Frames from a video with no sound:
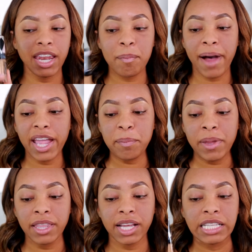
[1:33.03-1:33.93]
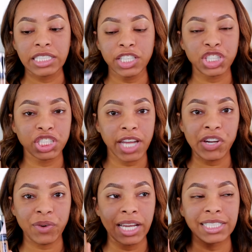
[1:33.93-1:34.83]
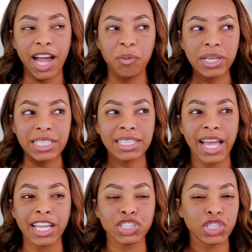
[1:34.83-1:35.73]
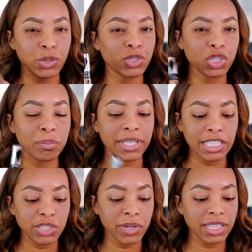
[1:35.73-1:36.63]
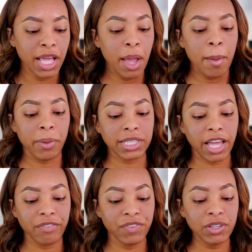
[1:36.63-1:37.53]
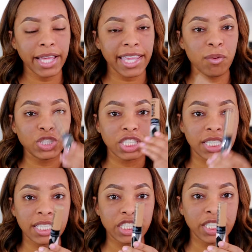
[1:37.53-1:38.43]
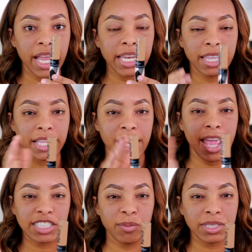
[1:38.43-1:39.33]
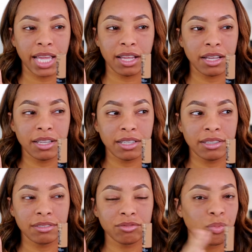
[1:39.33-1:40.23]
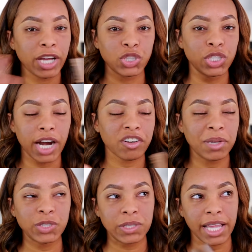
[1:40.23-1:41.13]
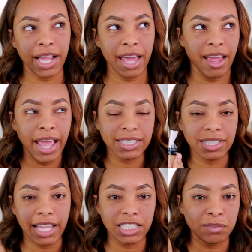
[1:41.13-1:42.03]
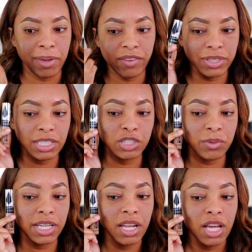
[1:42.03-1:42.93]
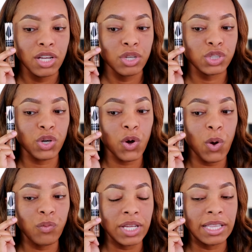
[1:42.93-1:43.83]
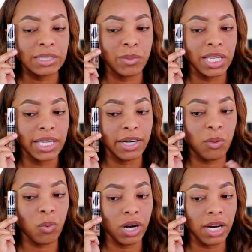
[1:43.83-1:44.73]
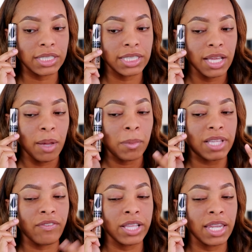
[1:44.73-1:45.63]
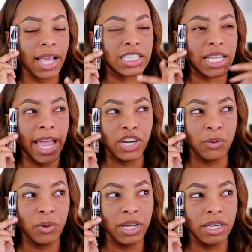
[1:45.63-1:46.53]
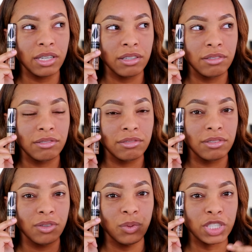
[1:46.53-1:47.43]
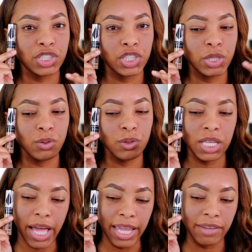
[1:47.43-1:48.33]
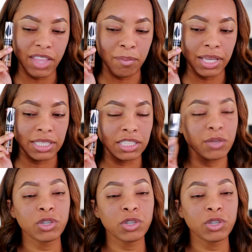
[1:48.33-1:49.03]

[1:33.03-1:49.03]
And in my opinion, the concealer shade range, I wasn't like too, too pleased with because I felt like it was just this shade and like the next one was like way too dark for me. So it's like I kind of had to like just pick with this one. So hopefully this one here works because I felt like the next lighter one was too light, if that makes sense.